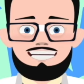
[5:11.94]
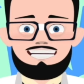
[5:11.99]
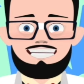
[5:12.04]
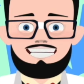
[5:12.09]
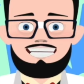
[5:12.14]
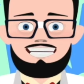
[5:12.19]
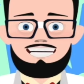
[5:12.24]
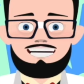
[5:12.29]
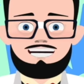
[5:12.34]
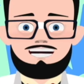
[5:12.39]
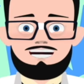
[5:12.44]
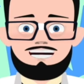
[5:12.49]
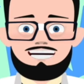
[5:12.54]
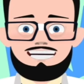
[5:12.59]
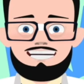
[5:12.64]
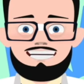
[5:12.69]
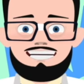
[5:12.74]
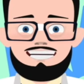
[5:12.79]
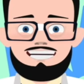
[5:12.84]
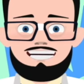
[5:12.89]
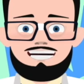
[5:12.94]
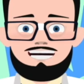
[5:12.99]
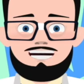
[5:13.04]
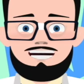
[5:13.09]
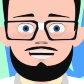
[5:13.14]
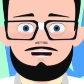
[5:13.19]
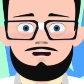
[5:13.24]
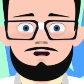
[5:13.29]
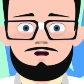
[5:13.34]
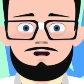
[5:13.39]
it still gets
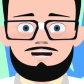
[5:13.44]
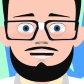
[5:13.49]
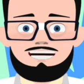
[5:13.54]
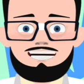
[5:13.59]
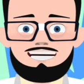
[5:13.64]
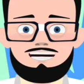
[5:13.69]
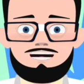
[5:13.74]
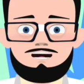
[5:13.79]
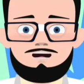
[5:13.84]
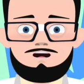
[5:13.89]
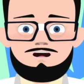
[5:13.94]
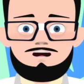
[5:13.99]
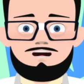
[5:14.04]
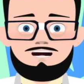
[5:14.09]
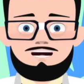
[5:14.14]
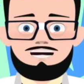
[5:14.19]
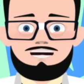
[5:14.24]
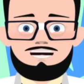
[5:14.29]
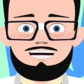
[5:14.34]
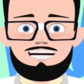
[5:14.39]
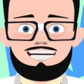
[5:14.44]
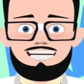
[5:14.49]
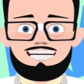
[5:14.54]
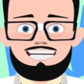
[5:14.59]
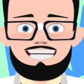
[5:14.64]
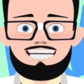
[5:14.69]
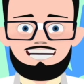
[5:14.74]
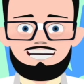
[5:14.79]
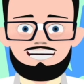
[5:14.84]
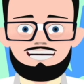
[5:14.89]
power from your
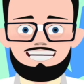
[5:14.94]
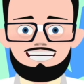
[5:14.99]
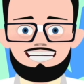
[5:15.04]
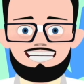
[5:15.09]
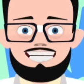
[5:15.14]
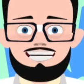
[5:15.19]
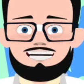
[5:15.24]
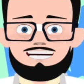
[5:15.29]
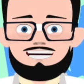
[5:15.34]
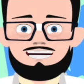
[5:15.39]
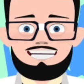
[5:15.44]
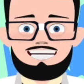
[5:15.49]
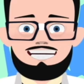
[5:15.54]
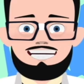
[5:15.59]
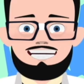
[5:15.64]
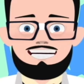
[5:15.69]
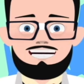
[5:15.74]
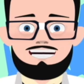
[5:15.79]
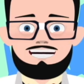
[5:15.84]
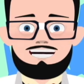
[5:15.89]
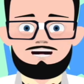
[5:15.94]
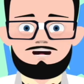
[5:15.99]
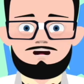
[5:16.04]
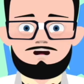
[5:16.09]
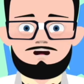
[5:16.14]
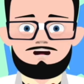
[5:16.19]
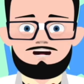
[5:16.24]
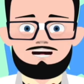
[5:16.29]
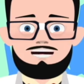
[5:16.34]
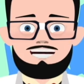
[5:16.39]
engine.
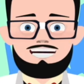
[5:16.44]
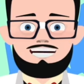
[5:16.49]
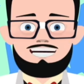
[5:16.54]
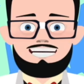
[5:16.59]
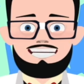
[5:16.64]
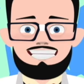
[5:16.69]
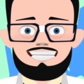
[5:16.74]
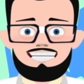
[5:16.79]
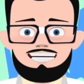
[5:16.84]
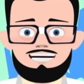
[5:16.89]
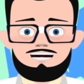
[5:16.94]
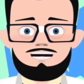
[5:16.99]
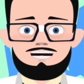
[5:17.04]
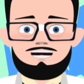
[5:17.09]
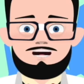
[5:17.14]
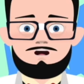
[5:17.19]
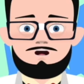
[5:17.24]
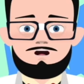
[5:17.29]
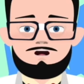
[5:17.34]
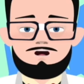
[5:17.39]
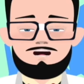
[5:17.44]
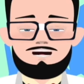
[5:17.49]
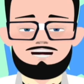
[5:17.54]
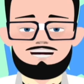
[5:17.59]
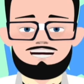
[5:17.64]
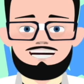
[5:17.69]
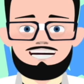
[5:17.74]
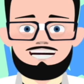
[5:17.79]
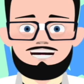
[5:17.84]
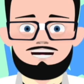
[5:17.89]
So it will
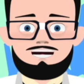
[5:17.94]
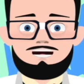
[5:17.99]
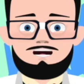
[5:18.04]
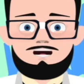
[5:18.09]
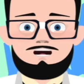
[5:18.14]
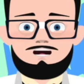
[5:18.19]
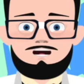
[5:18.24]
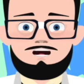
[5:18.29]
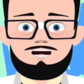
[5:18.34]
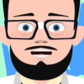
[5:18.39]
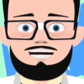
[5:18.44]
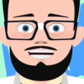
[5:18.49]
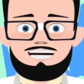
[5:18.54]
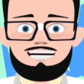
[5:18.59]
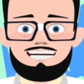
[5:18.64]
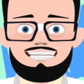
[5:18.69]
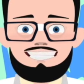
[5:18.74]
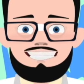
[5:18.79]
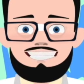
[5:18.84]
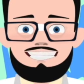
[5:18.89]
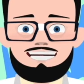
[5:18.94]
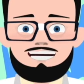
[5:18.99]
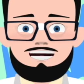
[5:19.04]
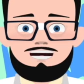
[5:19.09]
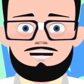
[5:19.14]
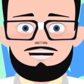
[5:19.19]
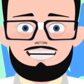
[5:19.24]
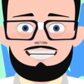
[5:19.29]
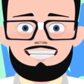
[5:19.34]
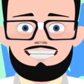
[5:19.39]
continuously spin and
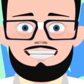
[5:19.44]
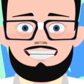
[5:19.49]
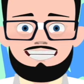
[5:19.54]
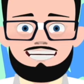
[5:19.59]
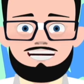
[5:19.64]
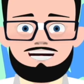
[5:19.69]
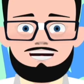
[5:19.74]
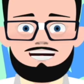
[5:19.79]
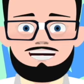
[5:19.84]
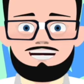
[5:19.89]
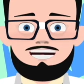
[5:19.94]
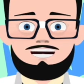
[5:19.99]
spin, but it's not going to